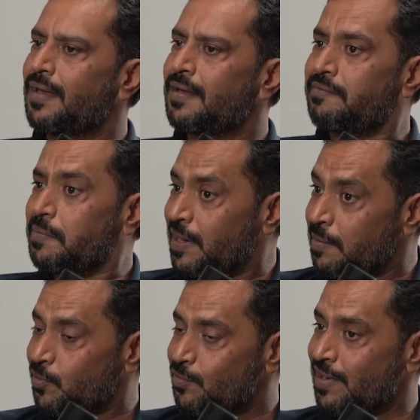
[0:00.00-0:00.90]
We've been
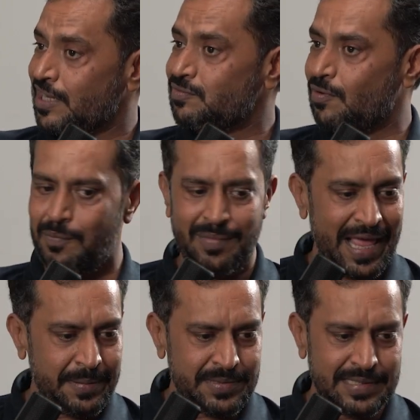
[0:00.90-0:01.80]
able to transform
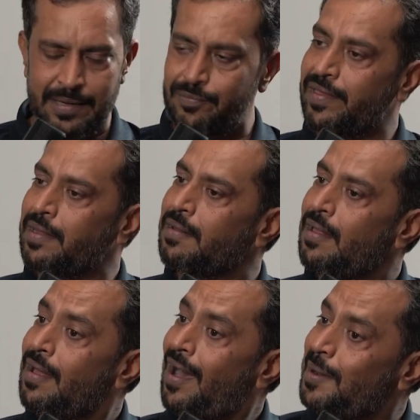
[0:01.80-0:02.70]
labs that were
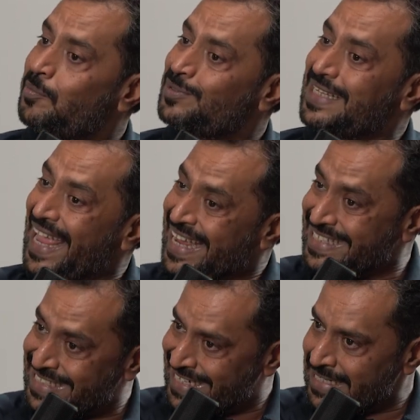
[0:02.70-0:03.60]
almost
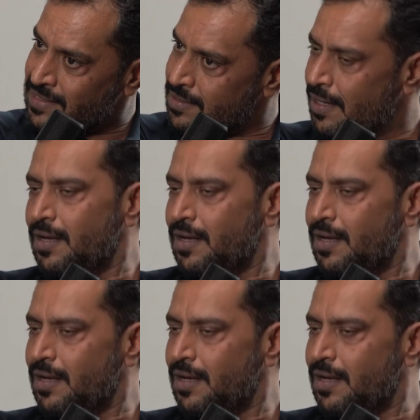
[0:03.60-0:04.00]
extinct